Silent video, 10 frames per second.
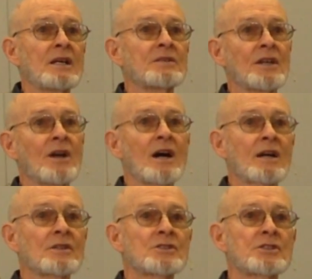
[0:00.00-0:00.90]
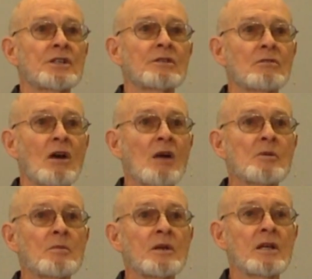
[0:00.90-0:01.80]
Did not consider
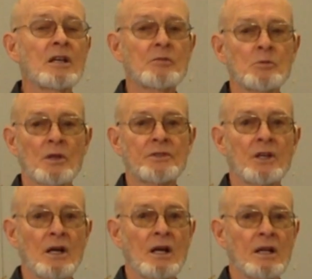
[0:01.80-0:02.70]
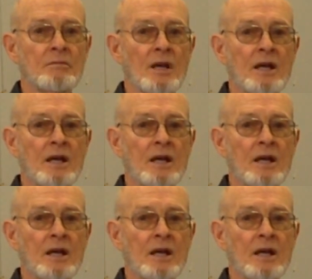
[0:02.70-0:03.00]
Robert to be equal with God, and,